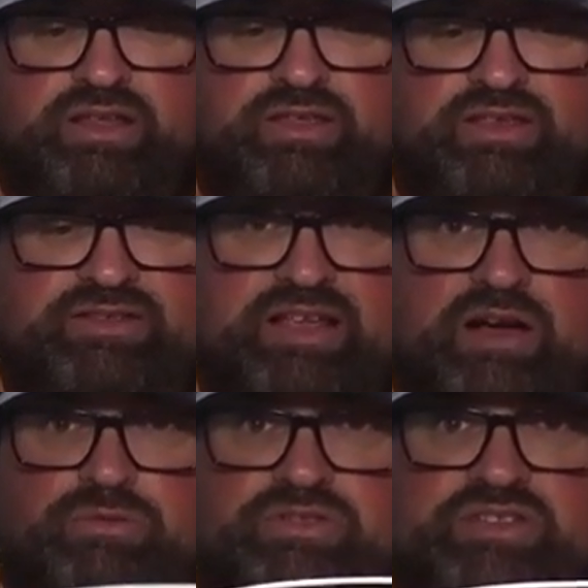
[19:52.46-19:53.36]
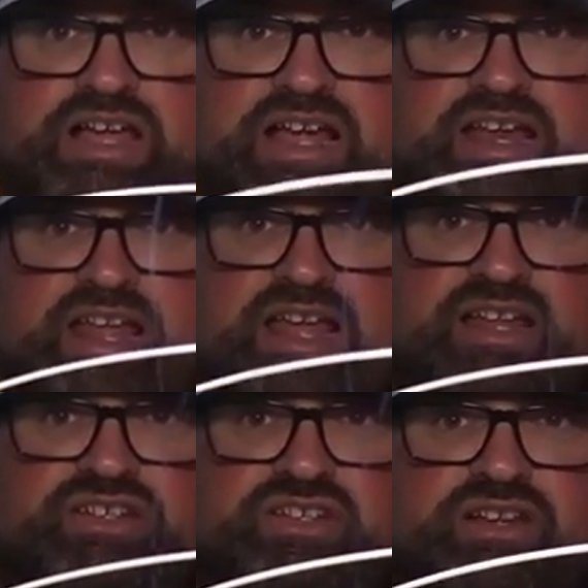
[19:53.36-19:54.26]
this outside
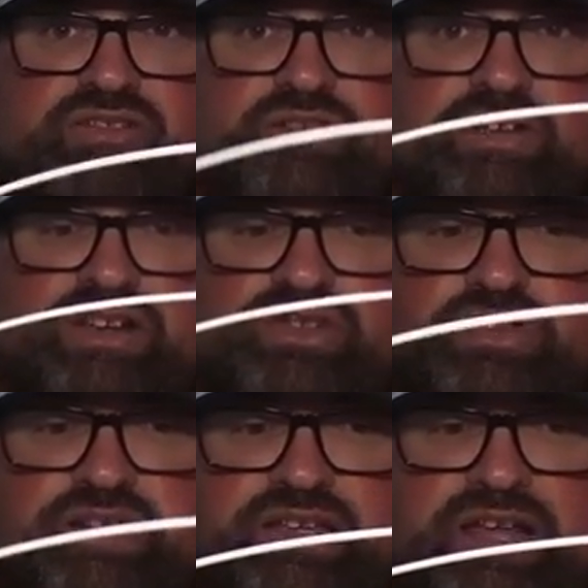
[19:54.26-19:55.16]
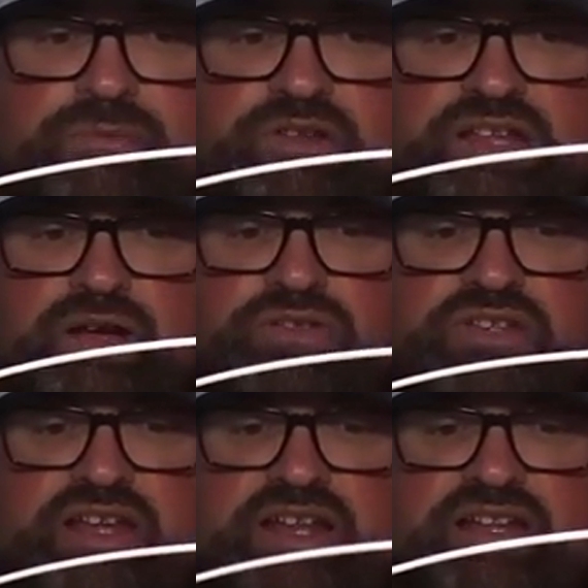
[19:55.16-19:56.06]
edge. I'll see if I can show that in the camera, on the
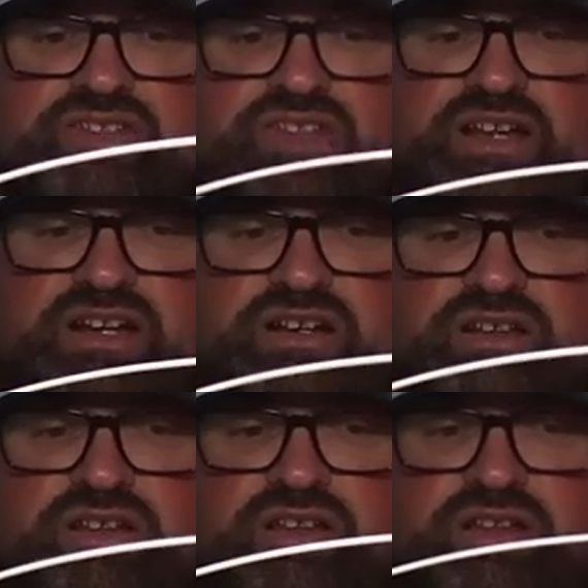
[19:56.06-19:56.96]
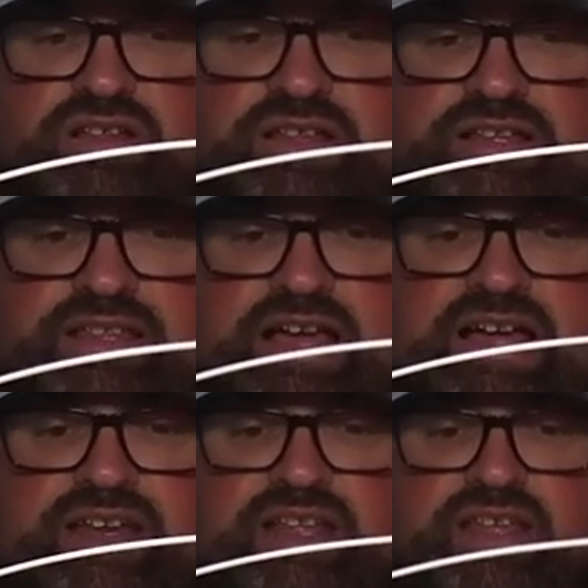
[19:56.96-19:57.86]
outside edge there, like
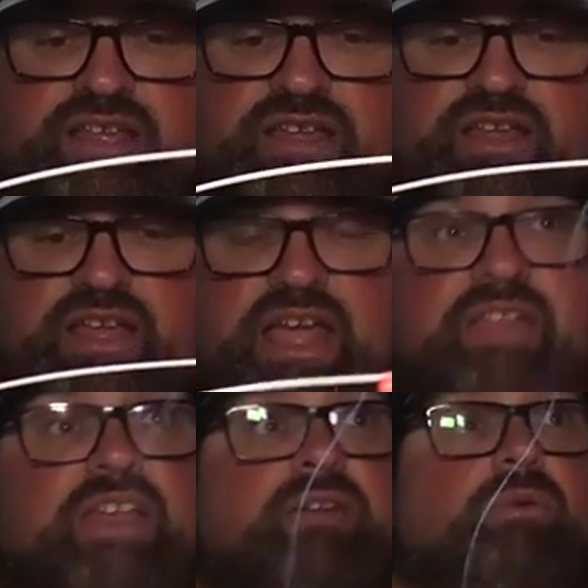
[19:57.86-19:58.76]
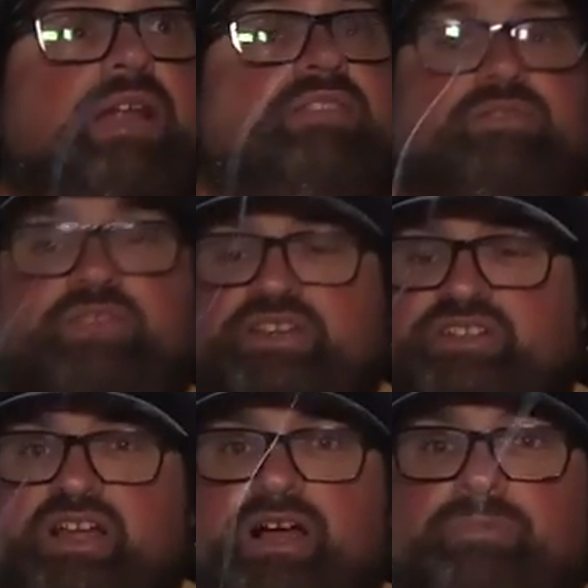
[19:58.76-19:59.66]
that. And then when the
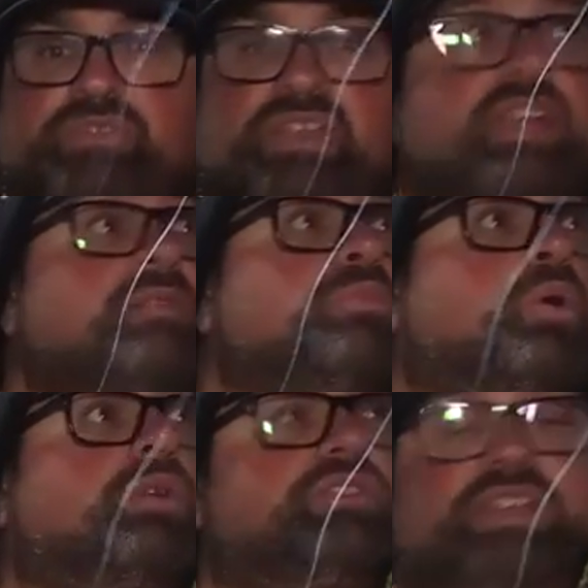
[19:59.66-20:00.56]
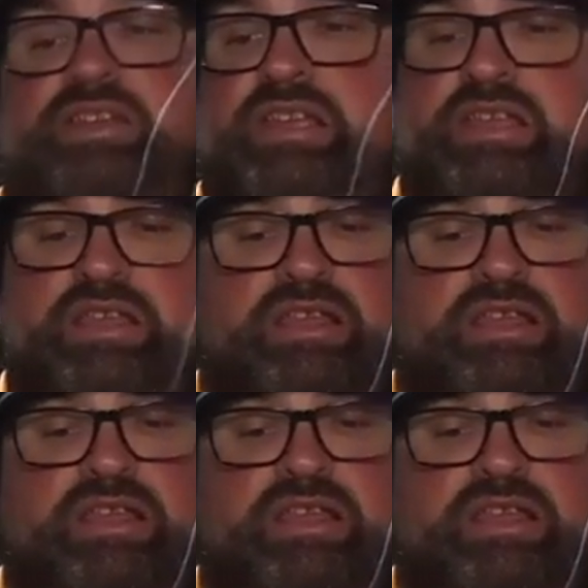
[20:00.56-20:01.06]
fish comes and pulls it,